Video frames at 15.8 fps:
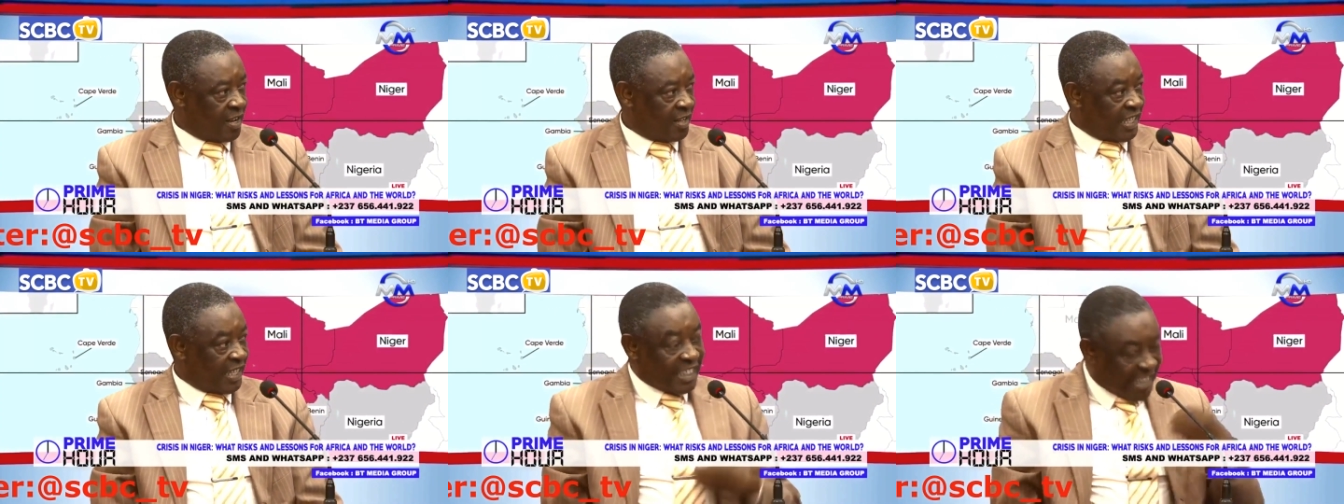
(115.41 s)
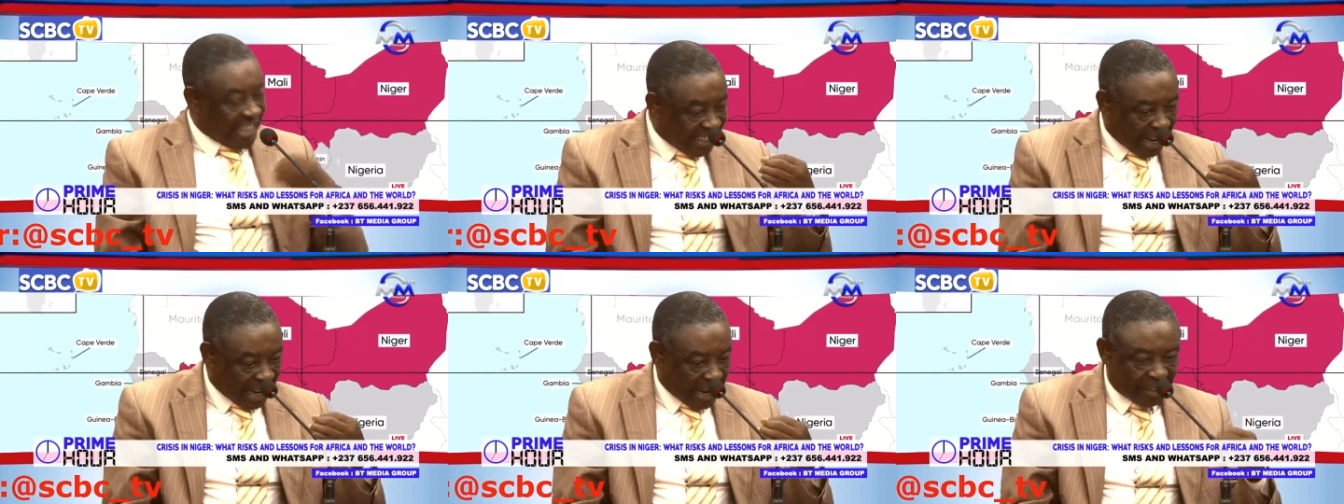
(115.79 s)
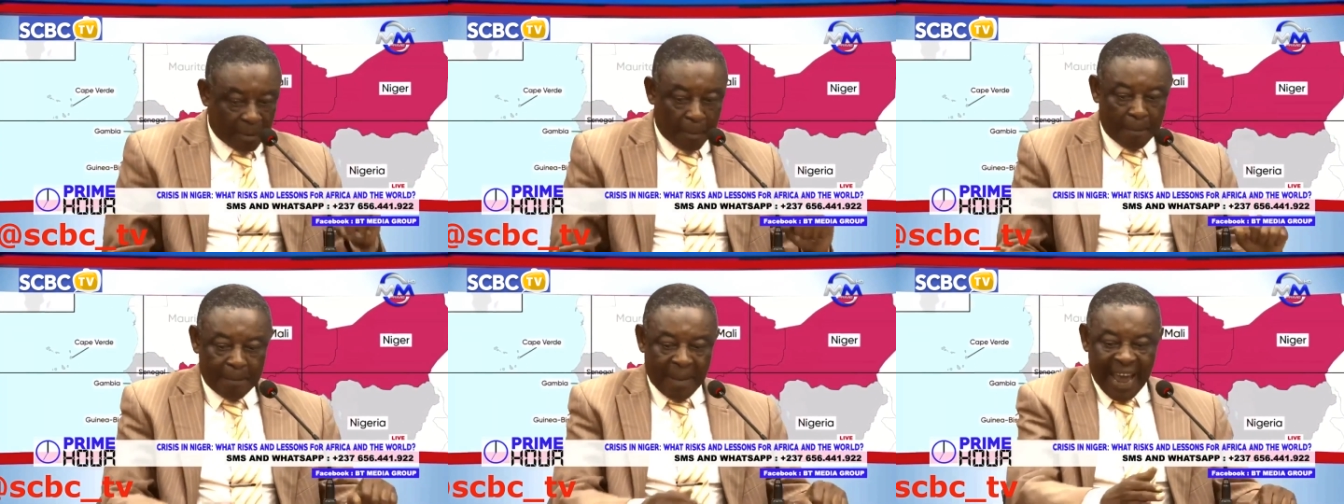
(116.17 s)
They think
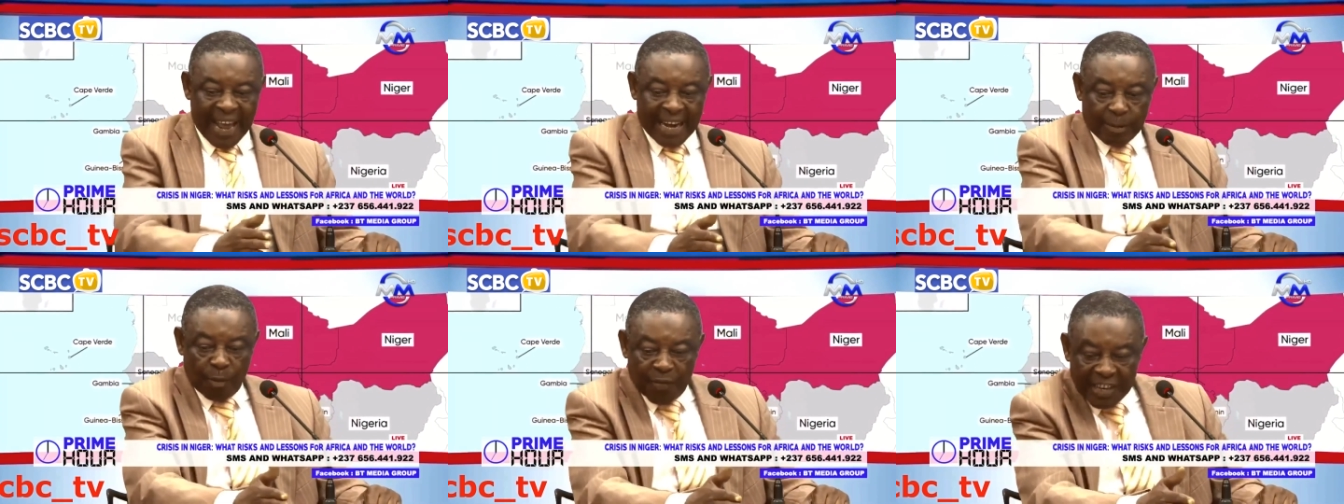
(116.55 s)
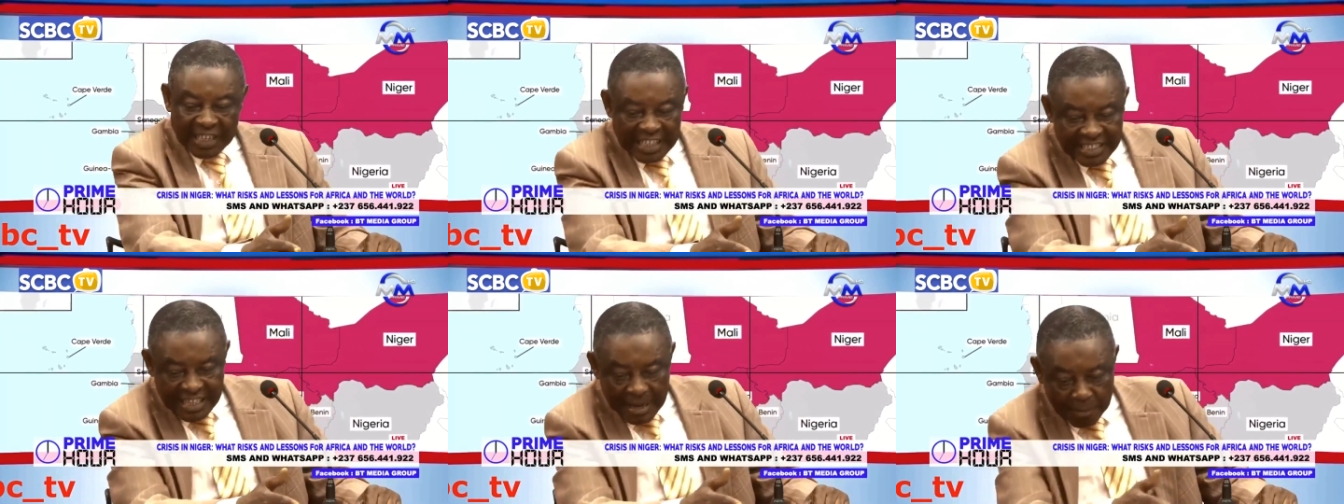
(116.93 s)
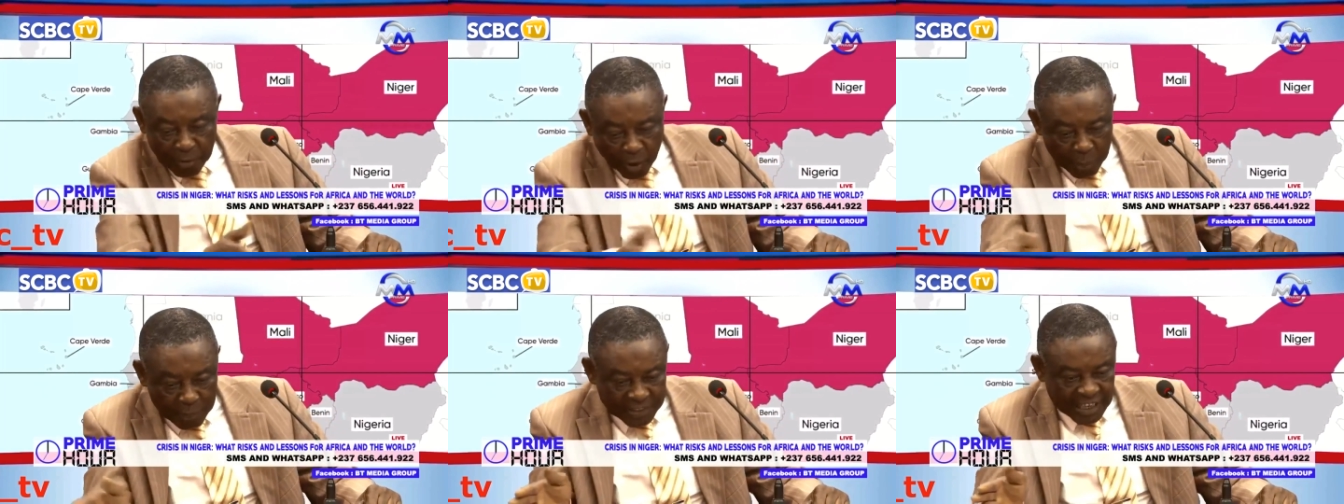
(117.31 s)
that by removing this
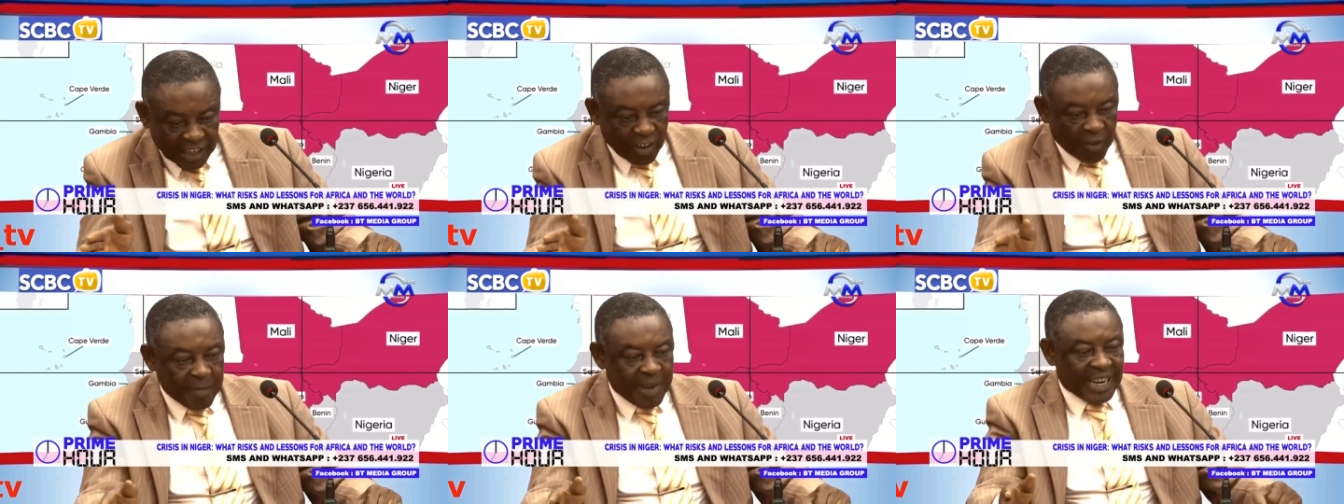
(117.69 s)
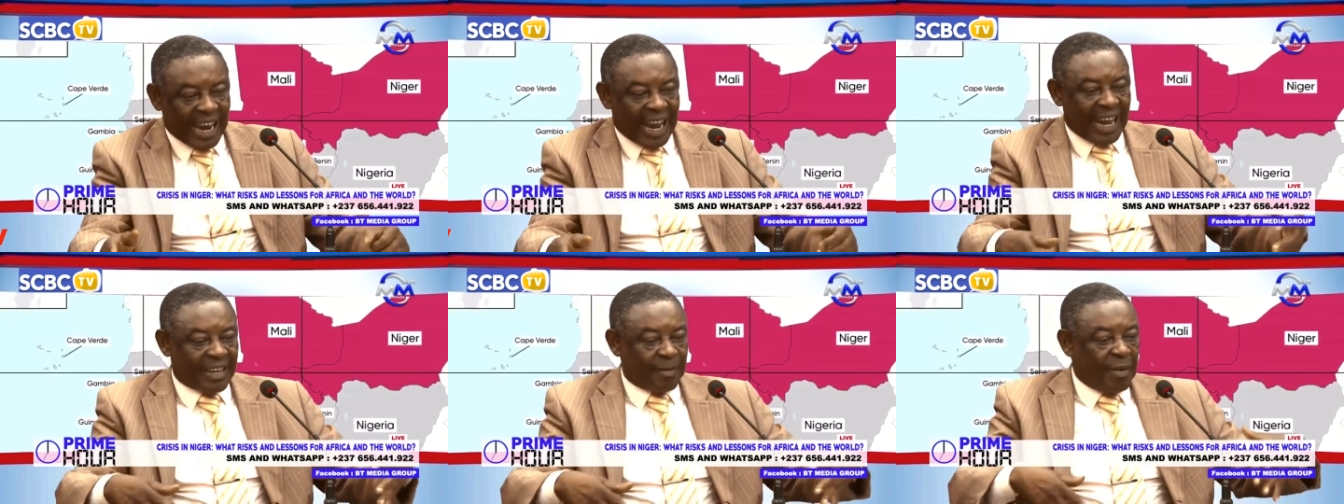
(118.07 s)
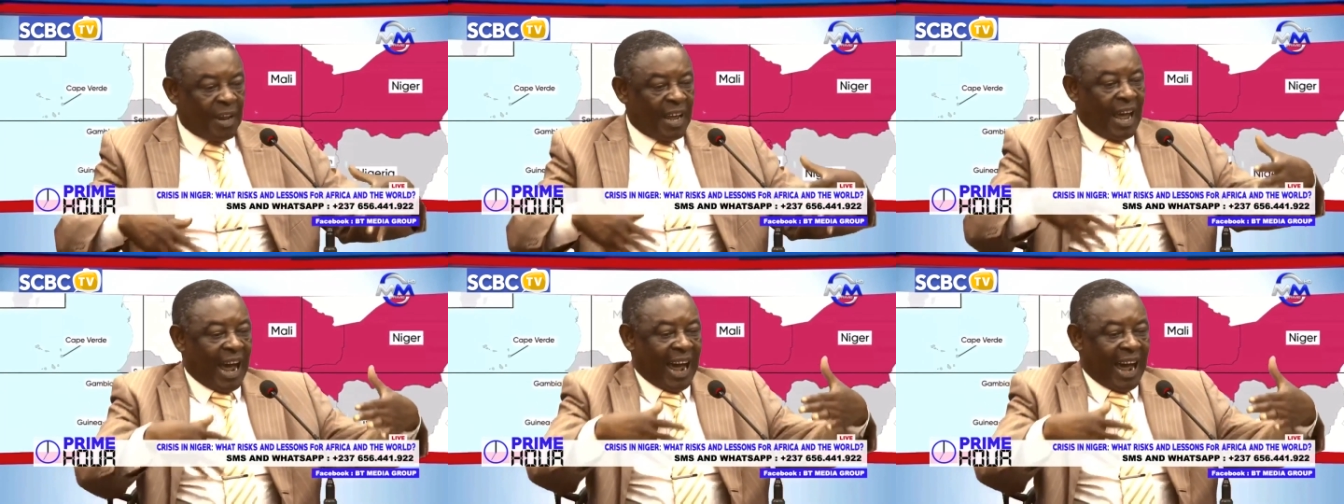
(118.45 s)
incompetent government and